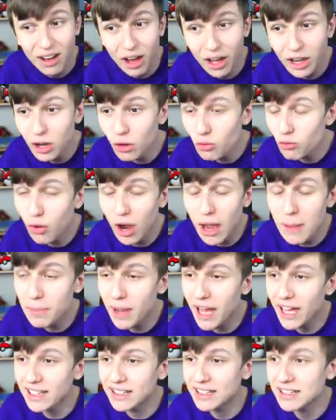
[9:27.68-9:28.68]
I know right
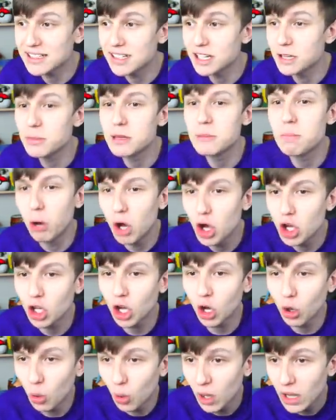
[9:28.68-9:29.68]
back is going to be
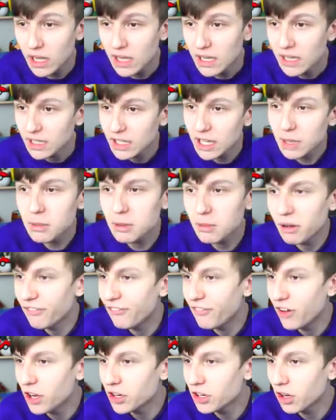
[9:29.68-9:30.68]
Puyol. Give me my
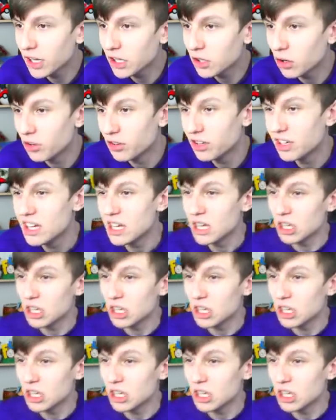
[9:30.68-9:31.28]
third icon.